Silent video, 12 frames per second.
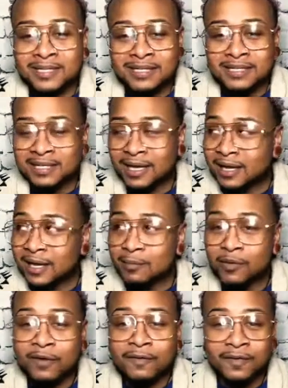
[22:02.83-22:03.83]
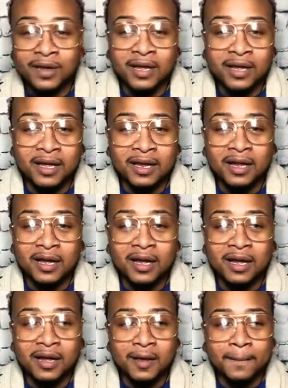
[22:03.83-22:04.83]
this is gonna get more fun.
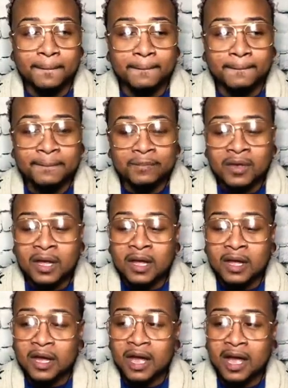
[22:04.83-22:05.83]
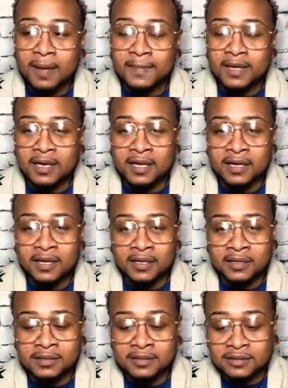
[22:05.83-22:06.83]
I'm
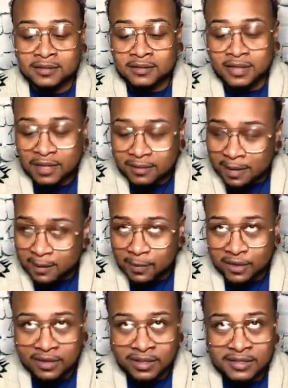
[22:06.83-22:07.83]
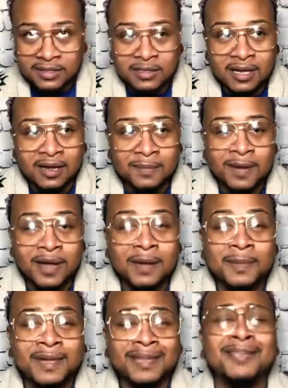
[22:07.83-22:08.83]
gonna think about more things to talk about.
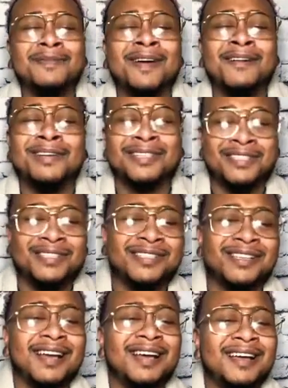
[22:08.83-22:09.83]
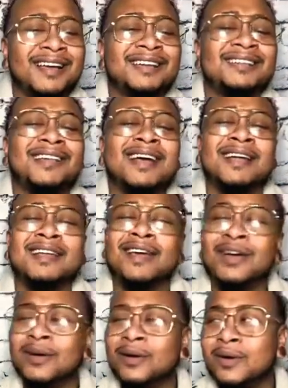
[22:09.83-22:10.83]
I'm gonna do my research, guys. I
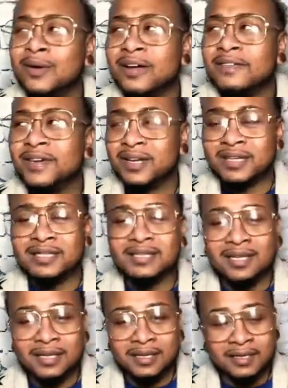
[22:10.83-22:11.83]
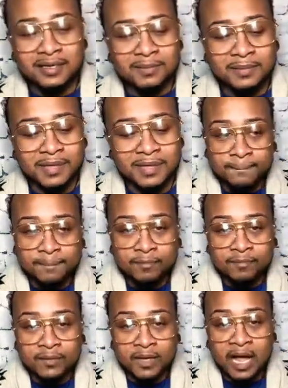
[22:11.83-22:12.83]
know I fucking suck, but
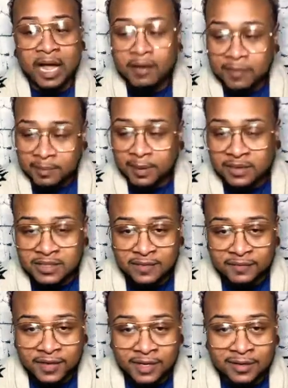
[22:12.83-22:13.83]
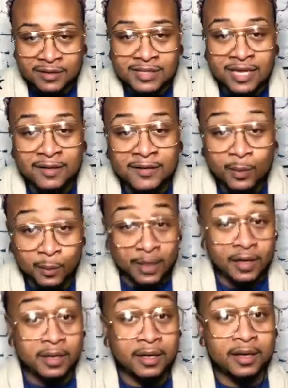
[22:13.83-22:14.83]
I'll be posting videos every
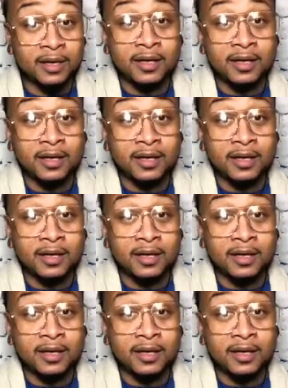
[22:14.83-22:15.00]
week.